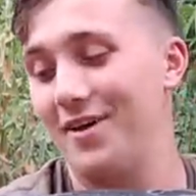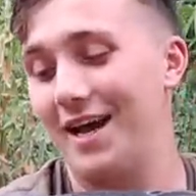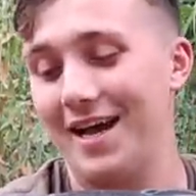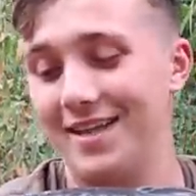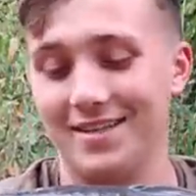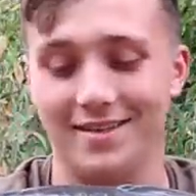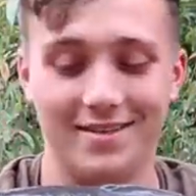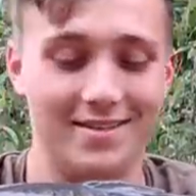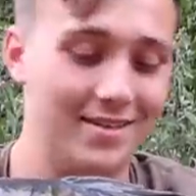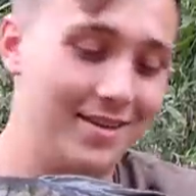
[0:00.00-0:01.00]
had,
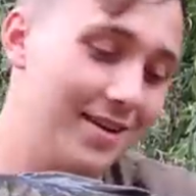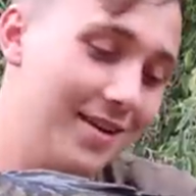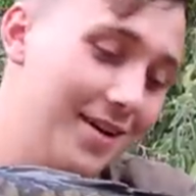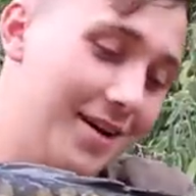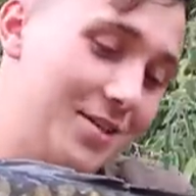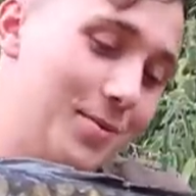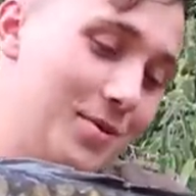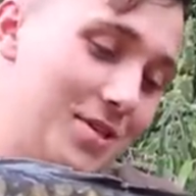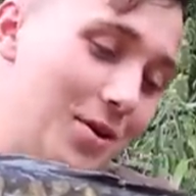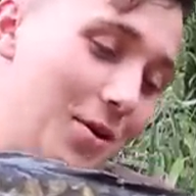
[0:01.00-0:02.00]
and I
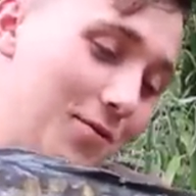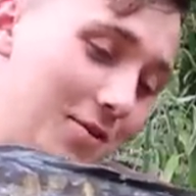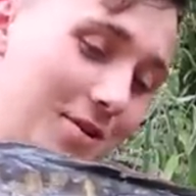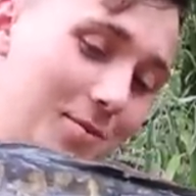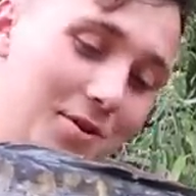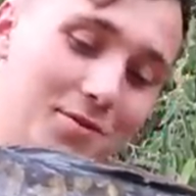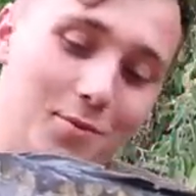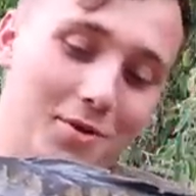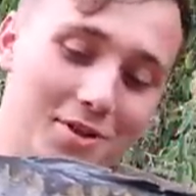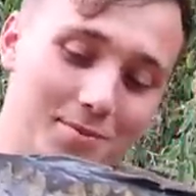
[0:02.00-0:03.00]
suppose it's not often I'm lost for
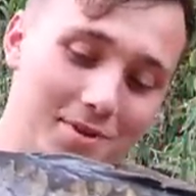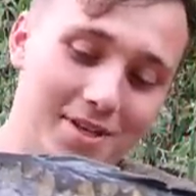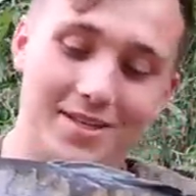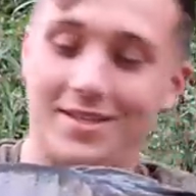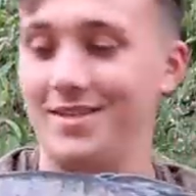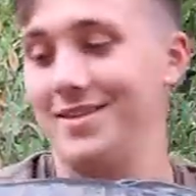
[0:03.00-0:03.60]
words, but this,